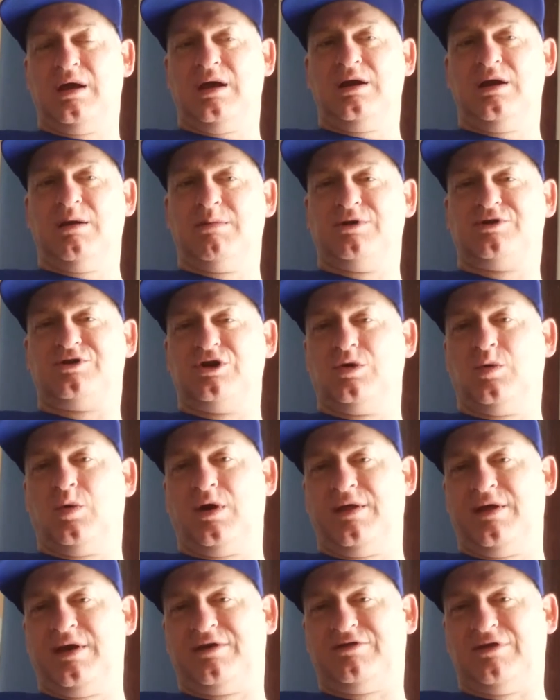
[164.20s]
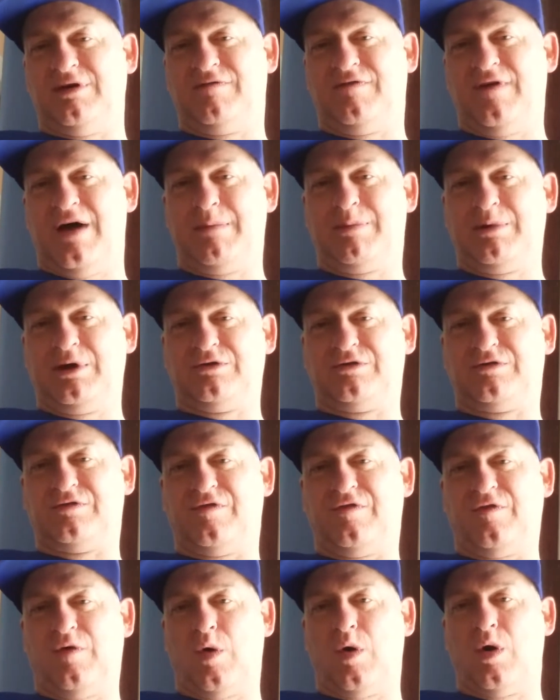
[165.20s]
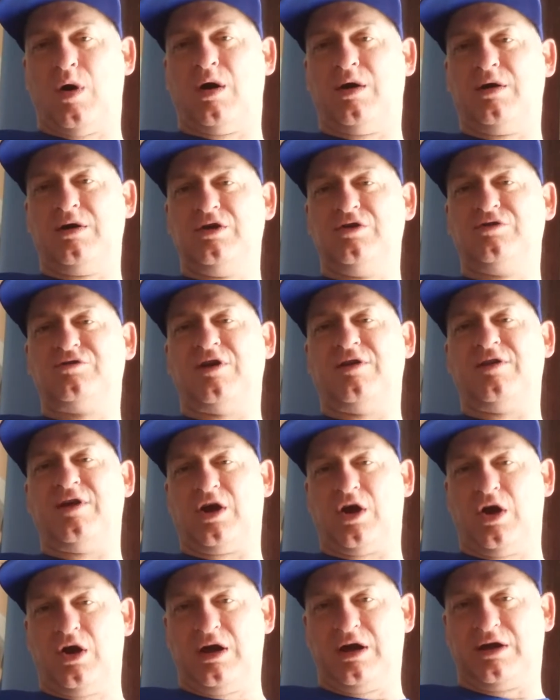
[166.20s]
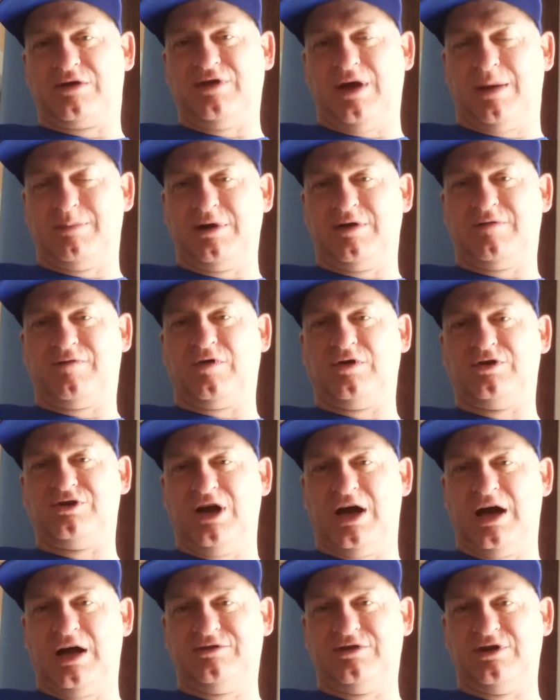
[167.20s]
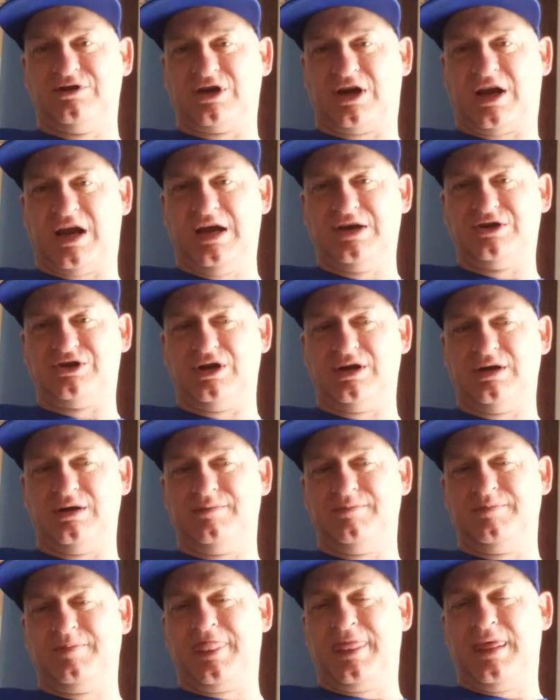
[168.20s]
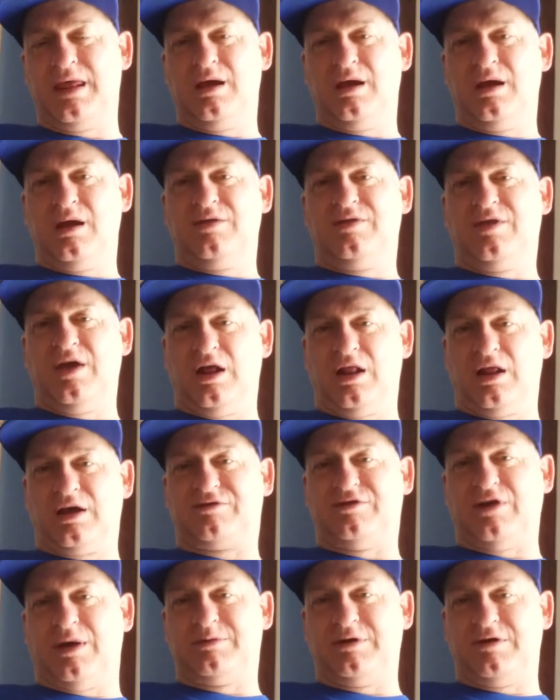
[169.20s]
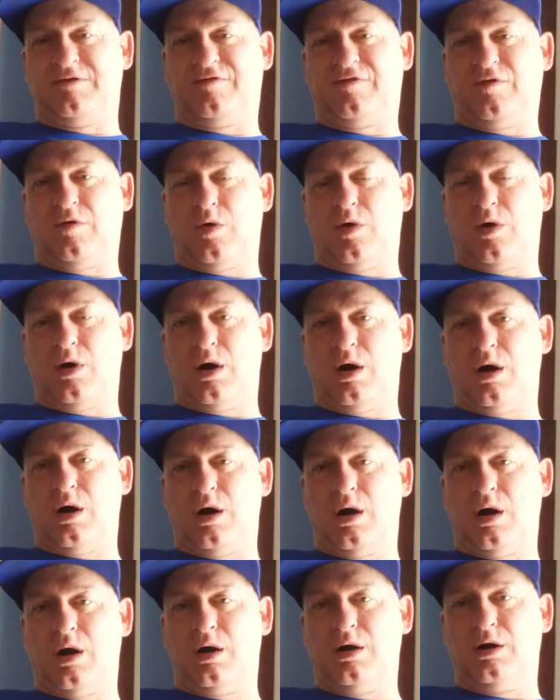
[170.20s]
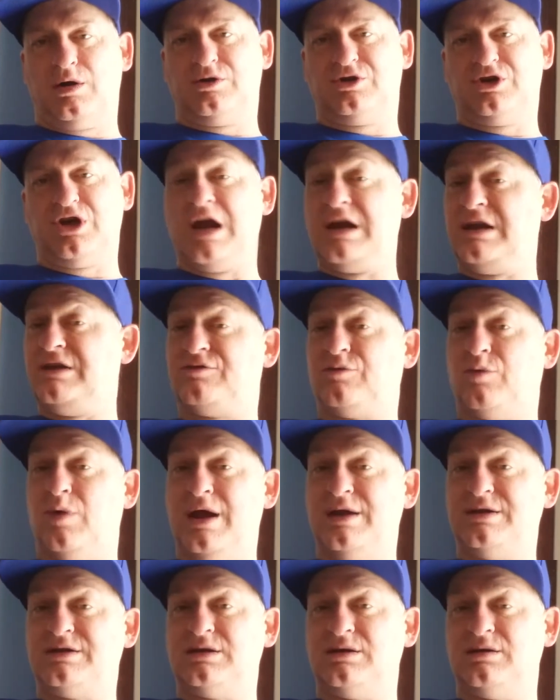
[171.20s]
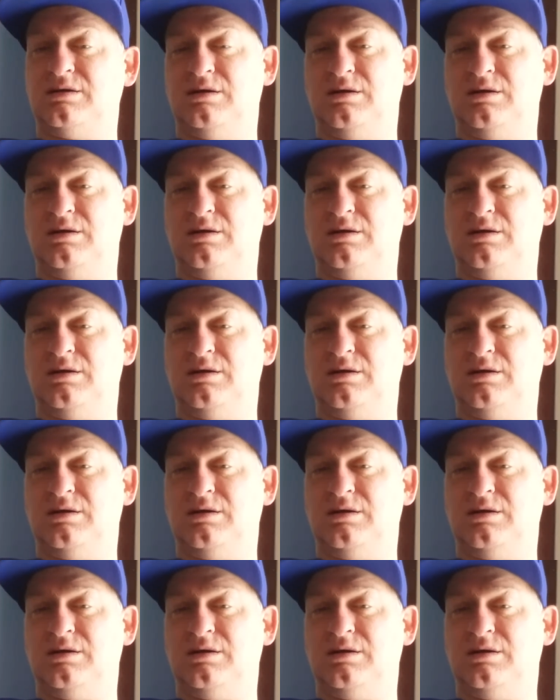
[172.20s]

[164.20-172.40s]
Number two, what do they accept fapiaos for? Usually they're going to accept it for child's education. They'll accept it for Chinese rent.